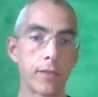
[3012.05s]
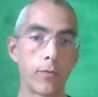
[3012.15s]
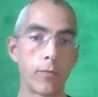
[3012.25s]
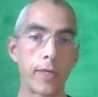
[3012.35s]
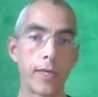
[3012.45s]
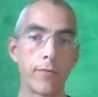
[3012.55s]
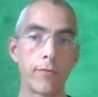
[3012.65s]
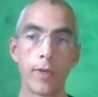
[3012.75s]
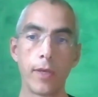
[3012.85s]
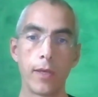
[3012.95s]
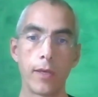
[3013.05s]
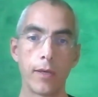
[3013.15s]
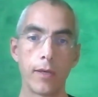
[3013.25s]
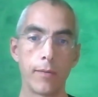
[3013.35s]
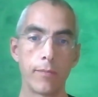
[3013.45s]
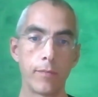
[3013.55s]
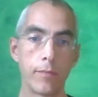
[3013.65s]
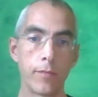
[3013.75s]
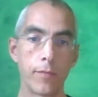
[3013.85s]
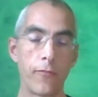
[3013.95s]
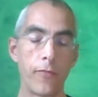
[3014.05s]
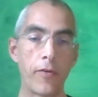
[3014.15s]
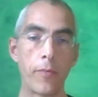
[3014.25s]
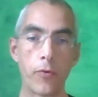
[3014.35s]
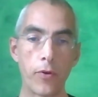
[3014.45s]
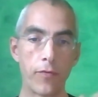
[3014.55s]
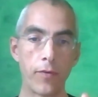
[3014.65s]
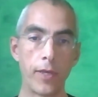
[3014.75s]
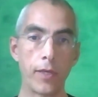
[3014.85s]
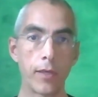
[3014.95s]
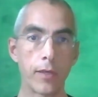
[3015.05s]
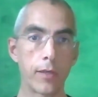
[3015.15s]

So we can very briefly